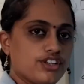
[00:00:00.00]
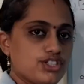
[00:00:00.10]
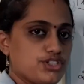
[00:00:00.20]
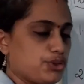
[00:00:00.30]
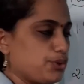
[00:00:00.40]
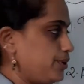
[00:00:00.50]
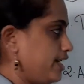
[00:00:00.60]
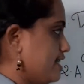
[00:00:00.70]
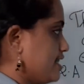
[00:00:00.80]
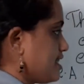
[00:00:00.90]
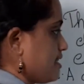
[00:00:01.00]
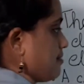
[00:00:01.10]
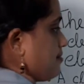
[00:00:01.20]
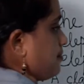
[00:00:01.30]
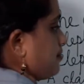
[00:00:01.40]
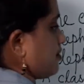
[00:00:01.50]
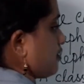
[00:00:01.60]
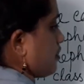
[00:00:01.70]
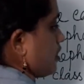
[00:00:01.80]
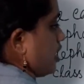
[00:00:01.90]
students.
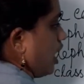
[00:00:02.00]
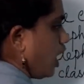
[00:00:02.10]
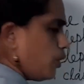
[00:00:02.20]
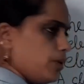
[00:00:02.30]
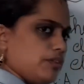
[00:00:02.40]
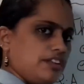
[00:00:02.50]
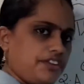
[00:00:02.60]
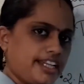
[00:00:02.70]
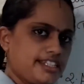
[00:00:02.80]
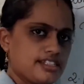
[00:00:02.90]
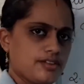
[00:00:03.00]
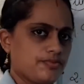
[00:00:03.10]
How we will write?